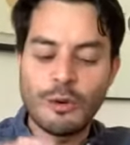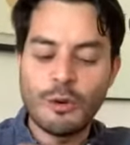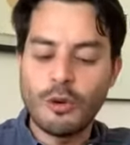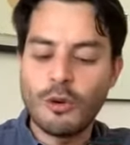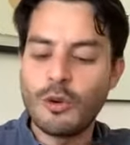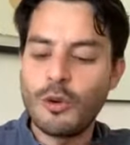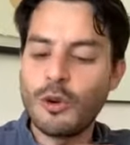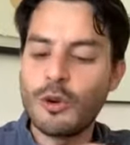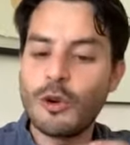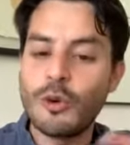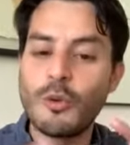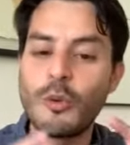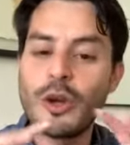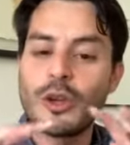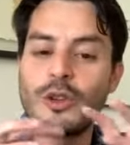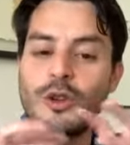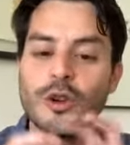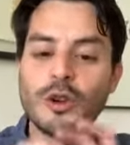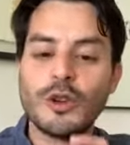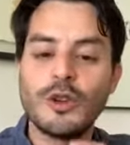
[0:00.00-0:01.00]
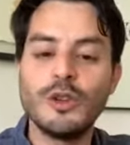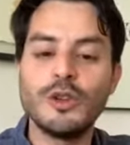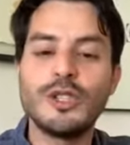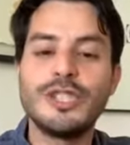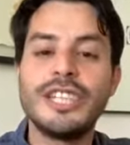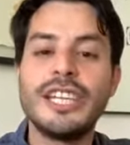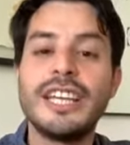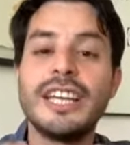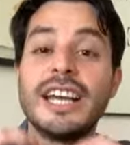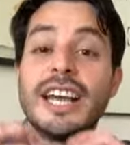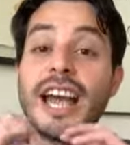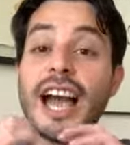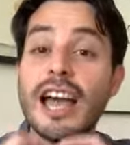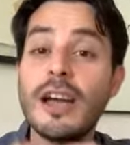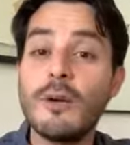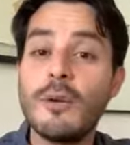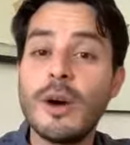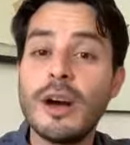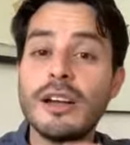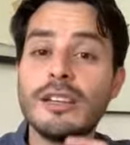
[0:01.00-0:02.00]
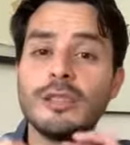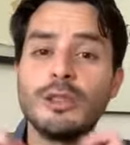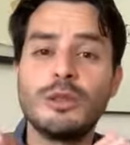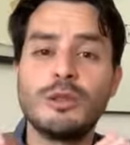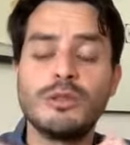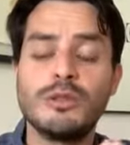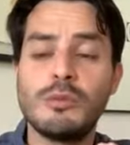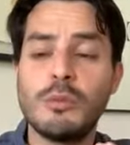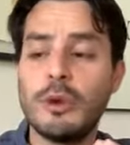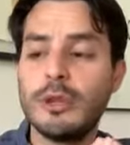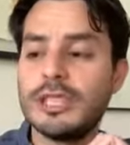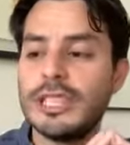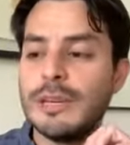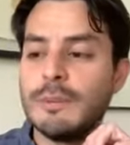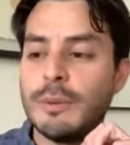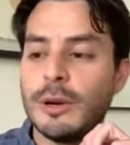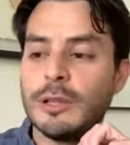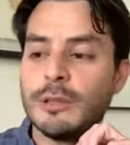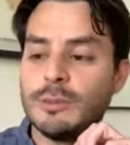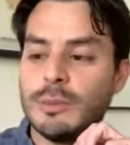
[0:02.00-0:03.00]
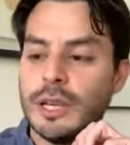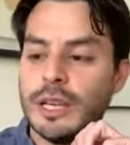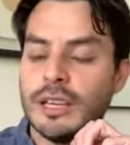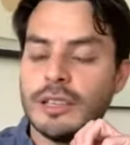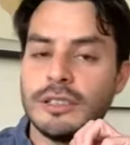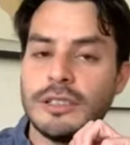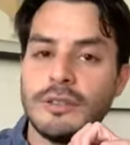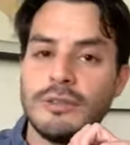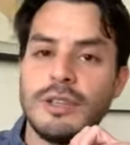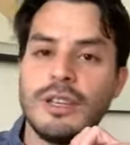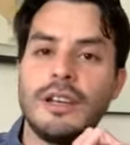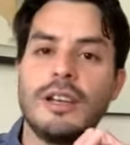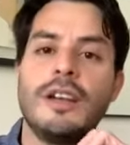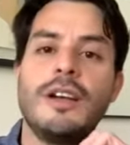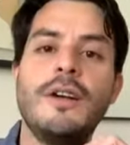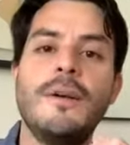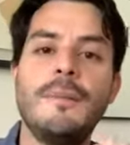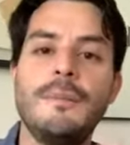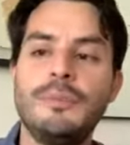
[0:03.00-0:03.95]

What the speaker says: or when you're using gaiwans or small teapot, because of the